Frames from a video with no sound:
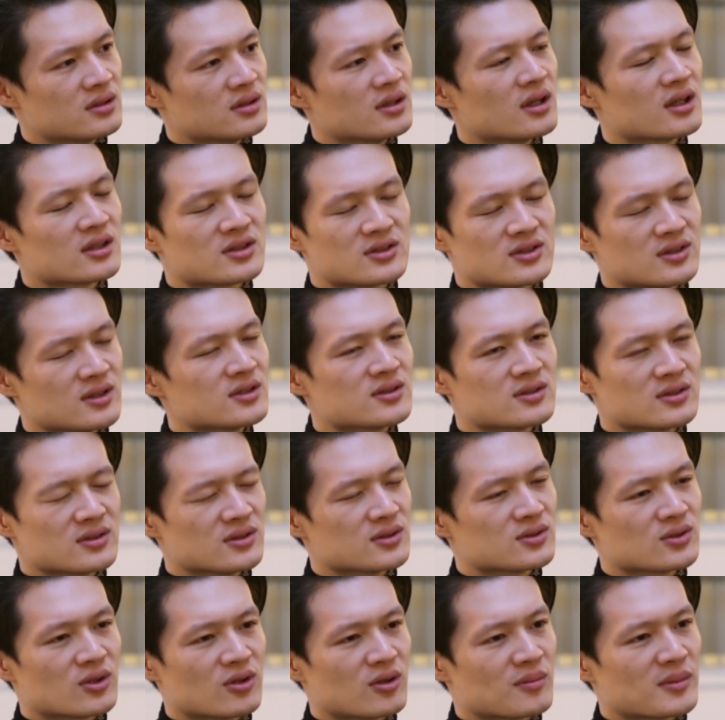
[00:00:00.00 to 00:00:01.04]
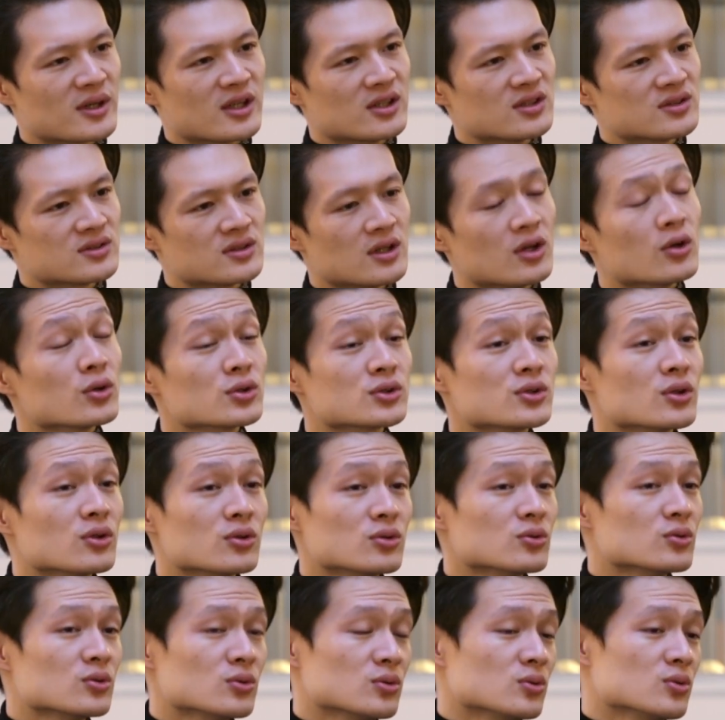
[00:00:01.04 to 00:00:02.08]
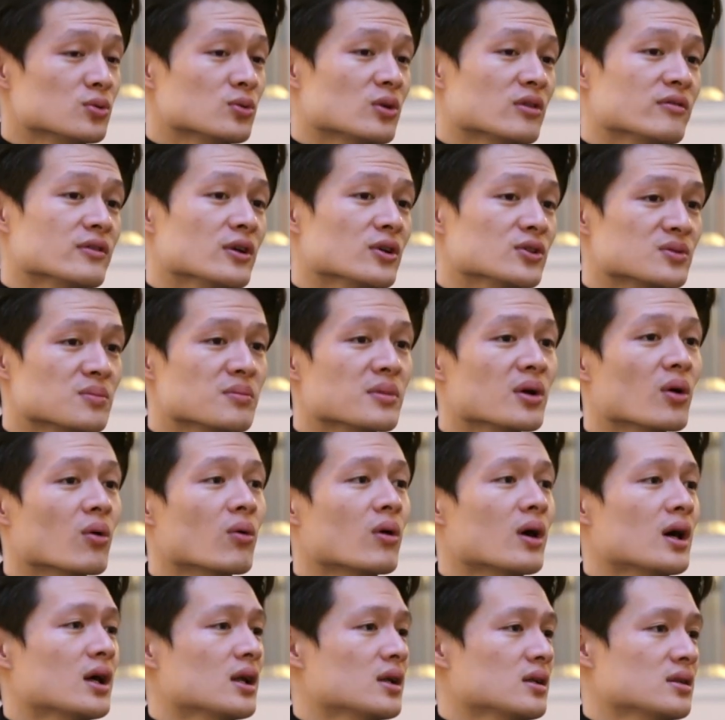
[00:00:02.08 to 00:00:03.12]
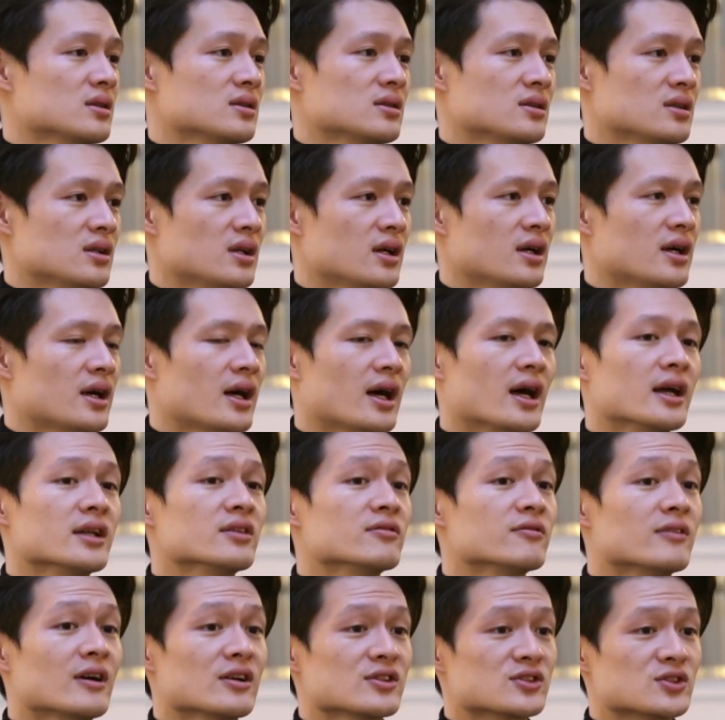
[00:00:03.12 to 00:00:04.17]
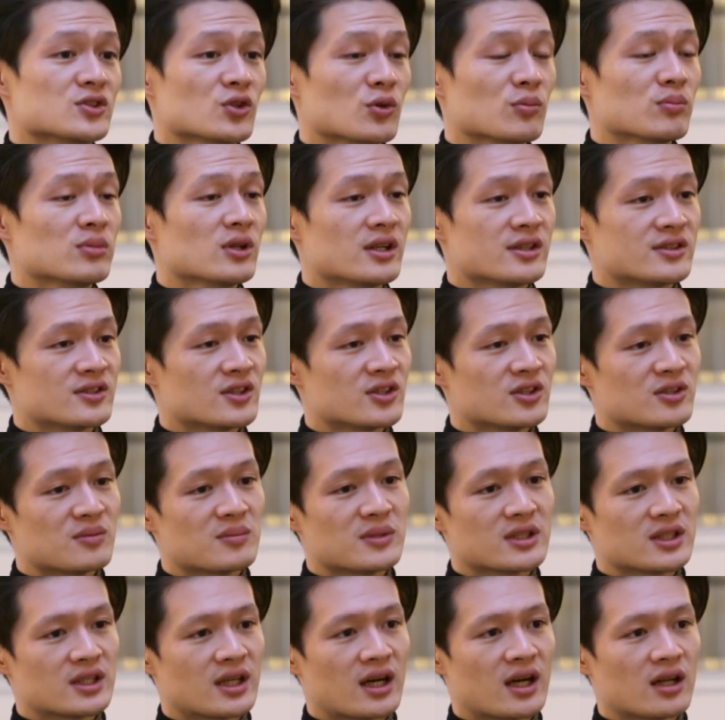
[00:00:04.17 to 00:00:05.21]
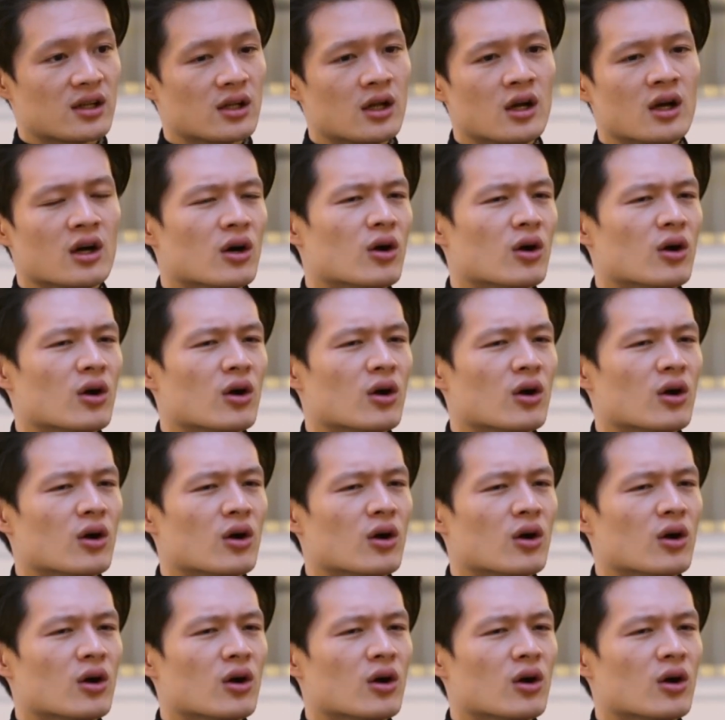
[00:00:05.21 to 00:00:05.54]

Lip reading: Yes, it's on my list. Also Ravel's Miroir and Valse Noble Sentimentale.